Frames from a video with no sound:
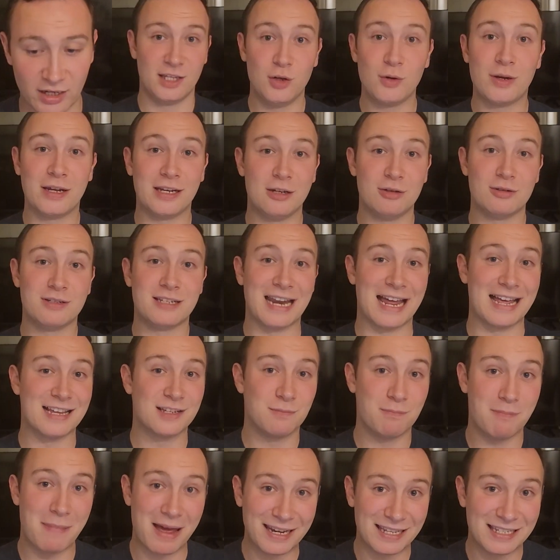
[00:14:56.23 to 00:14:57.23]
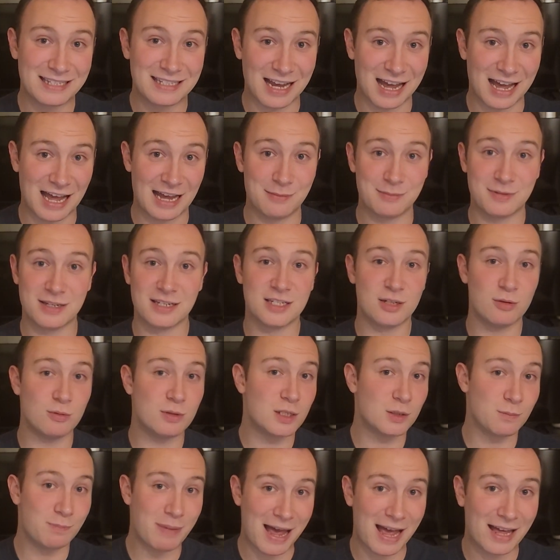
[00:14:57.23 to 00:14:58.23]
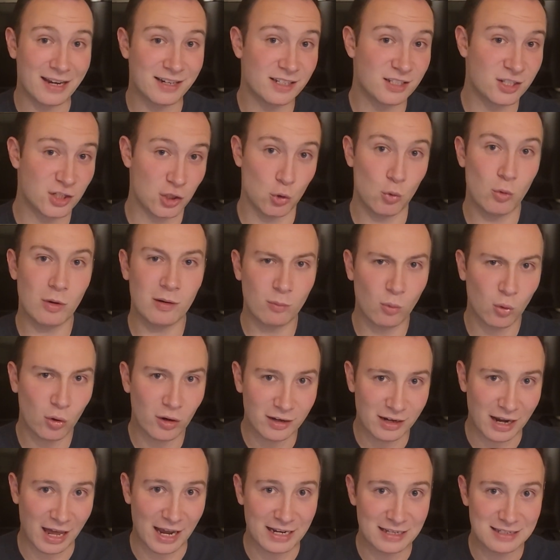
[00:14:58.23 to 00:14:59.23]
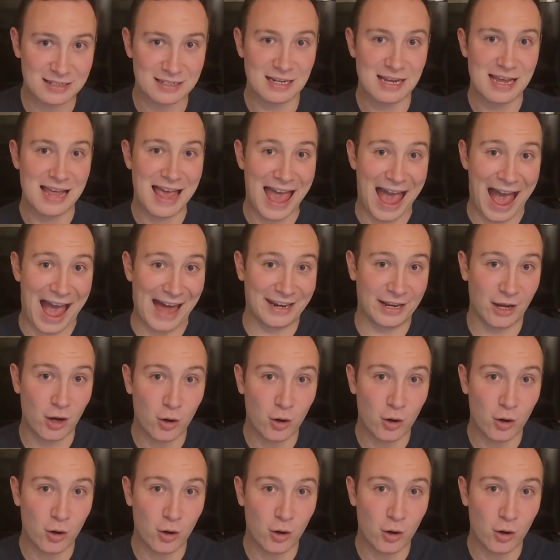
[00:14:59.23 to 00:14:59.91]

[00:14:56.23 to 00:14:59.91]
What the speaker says: You can use it as many times as you spend 2 or more nights at a